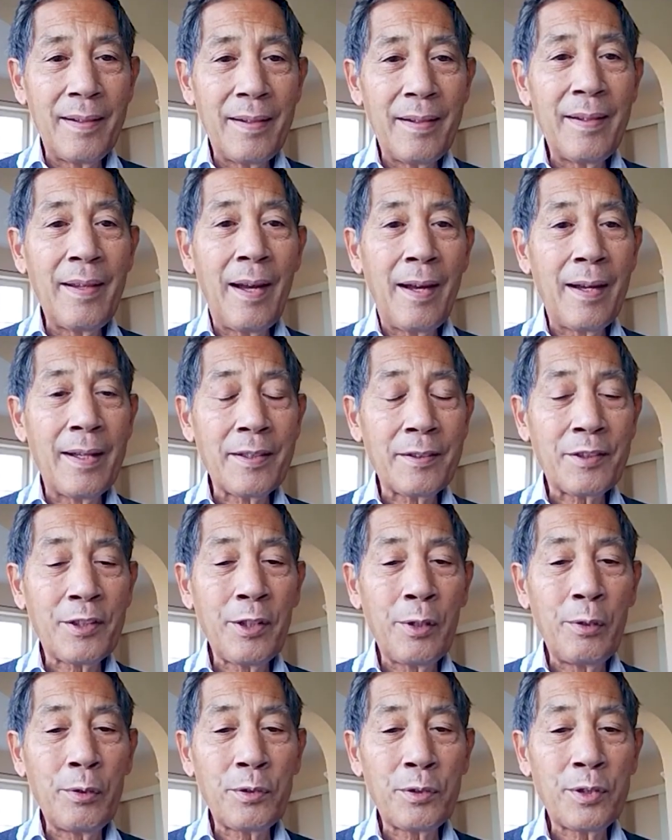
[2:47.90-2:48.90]
Yeah.
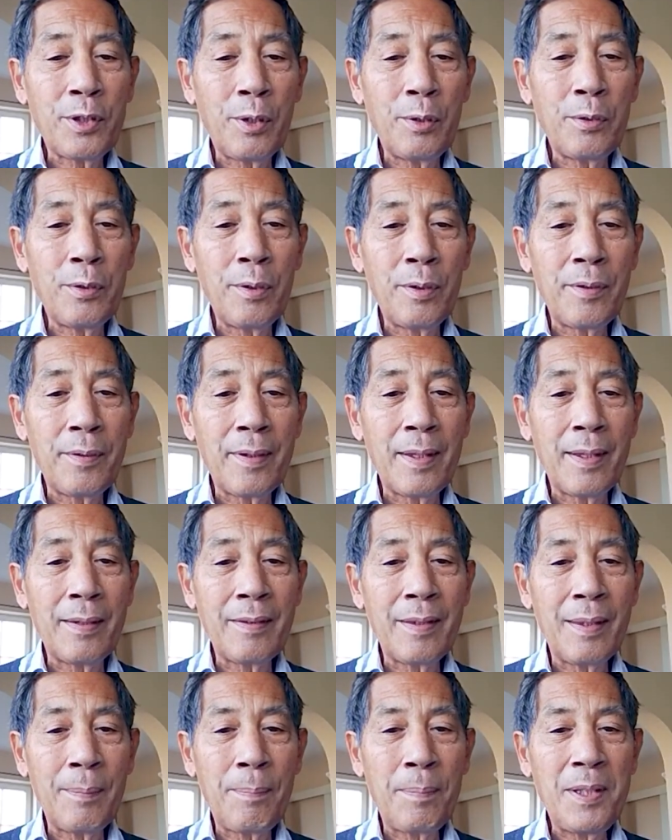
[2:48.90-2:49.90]
So
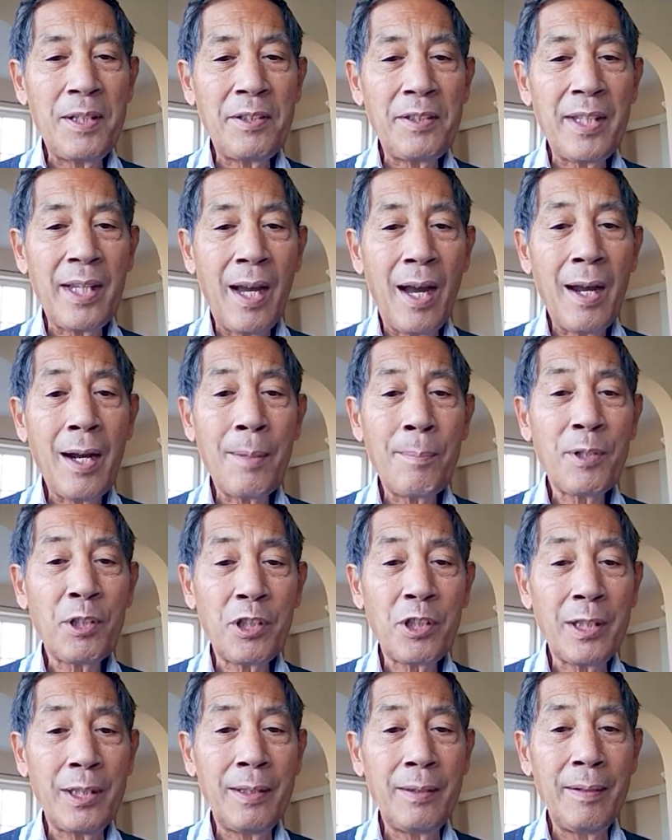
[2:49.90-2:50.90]
the PCR
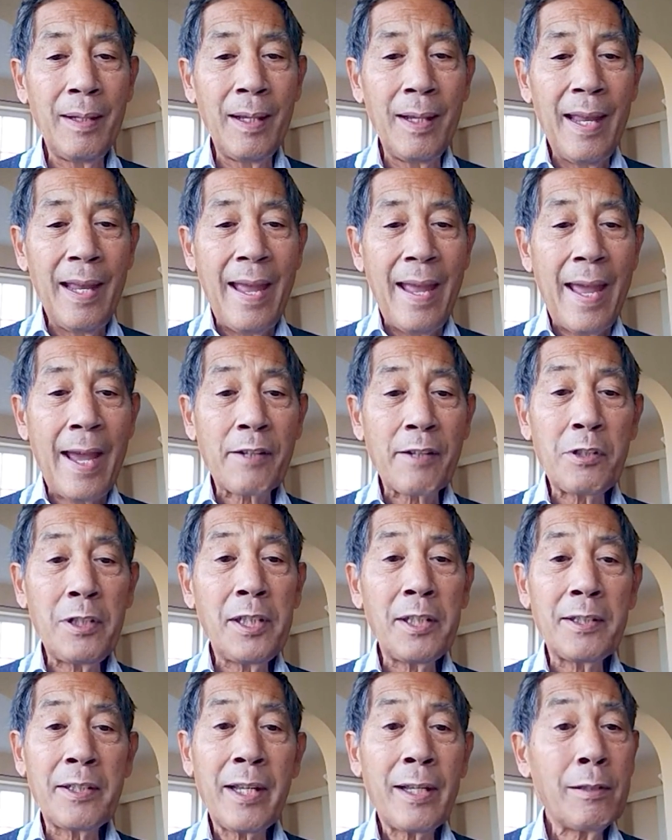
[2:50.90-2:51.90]
machine
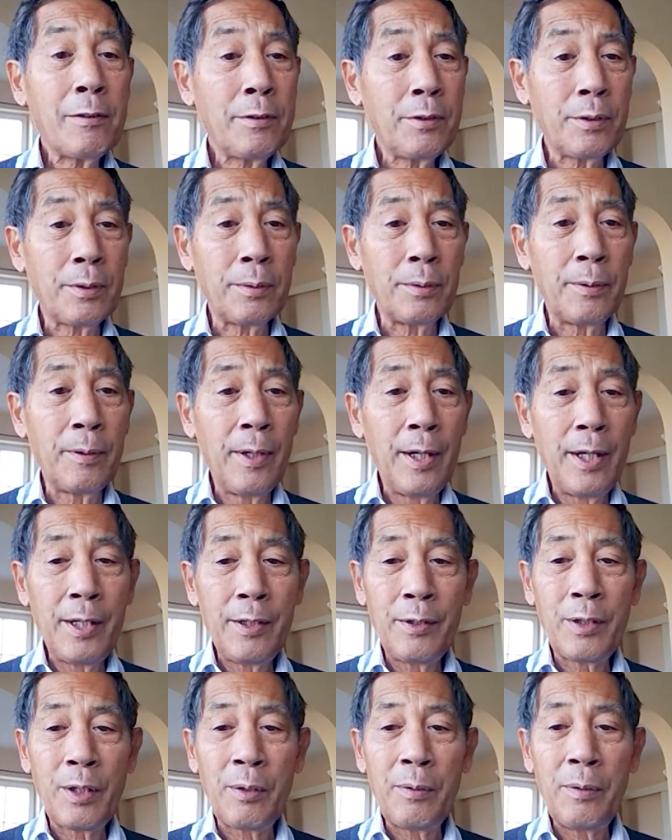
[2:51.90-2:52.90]
actually tells you,
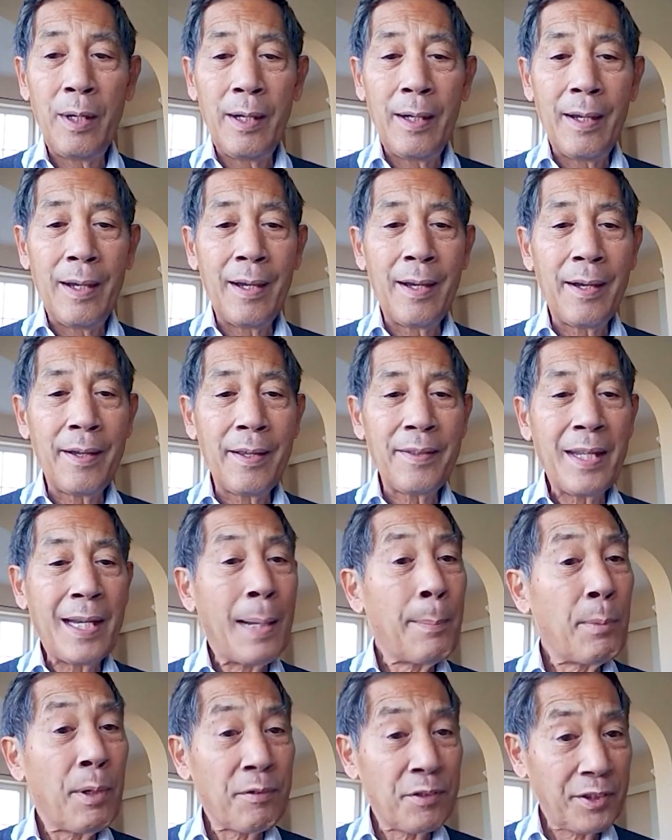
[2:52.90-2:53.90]
the
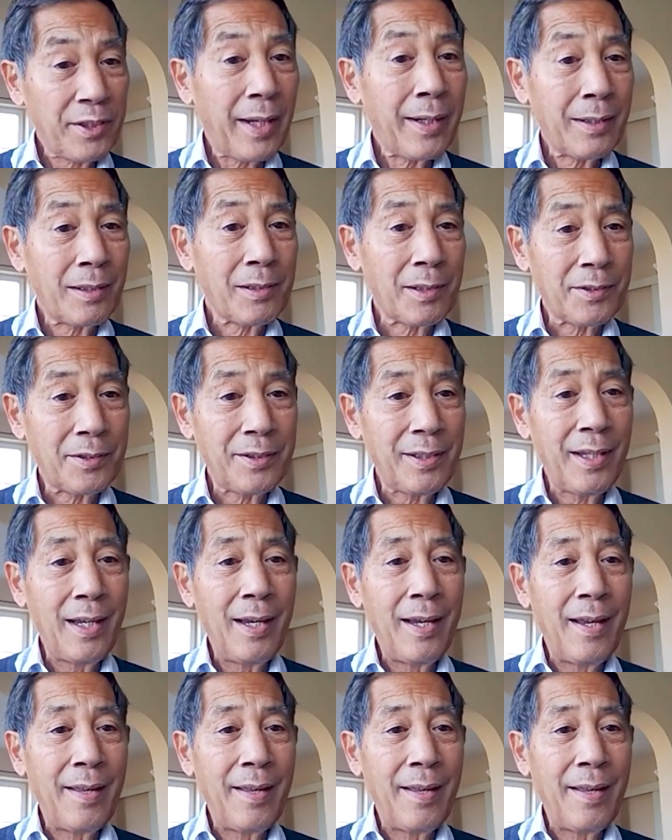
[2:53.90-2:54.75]
number of cycles,